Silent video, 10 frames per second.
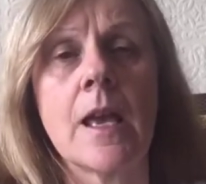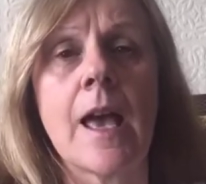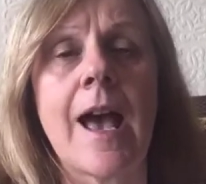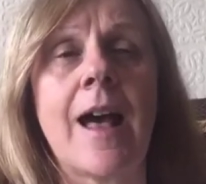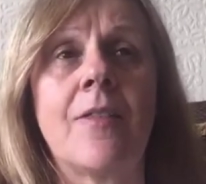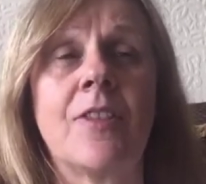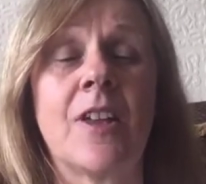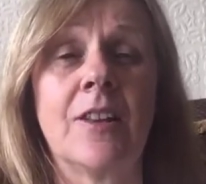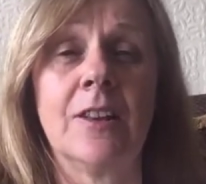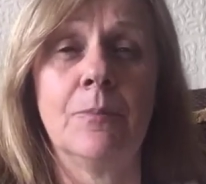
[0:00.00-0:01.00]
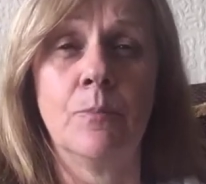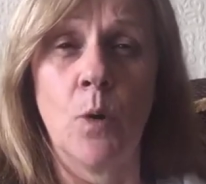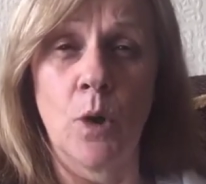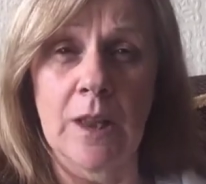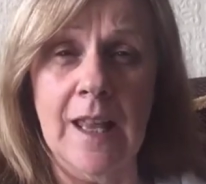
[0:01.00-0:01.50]
and the more
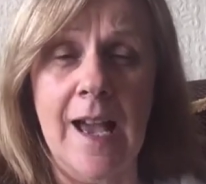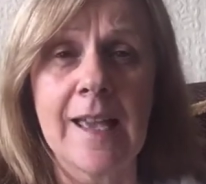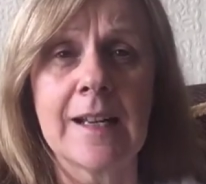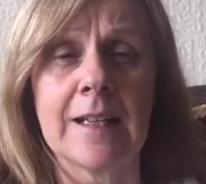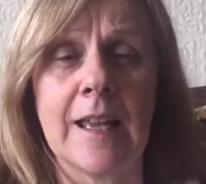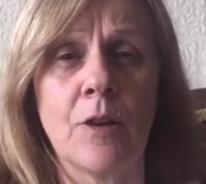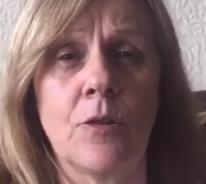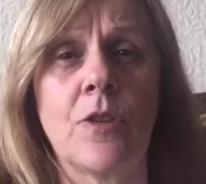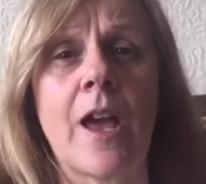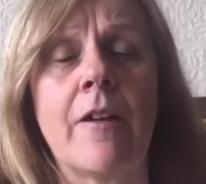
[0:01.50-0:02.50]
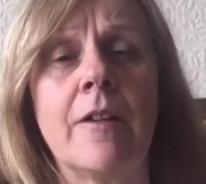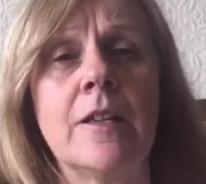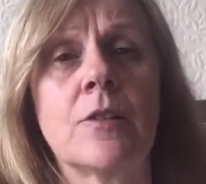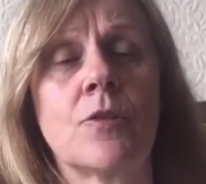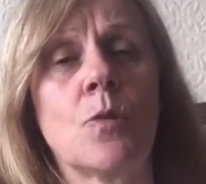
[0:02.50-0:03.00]
likelihood there is
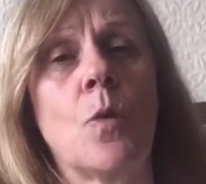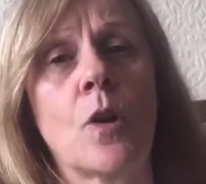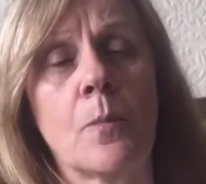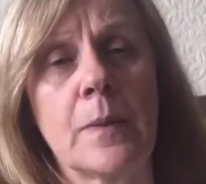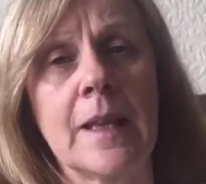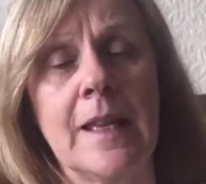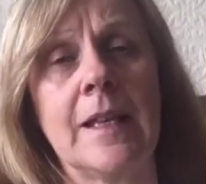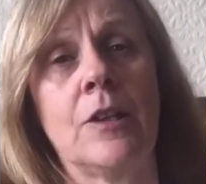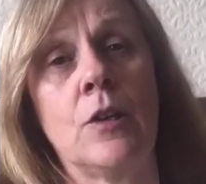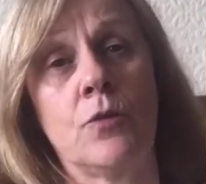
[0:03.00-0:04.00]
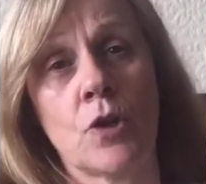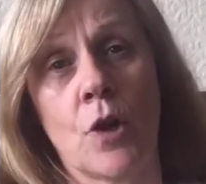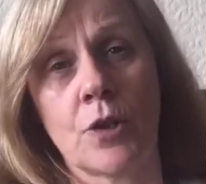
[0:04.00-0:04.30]
of someone complaining that you charged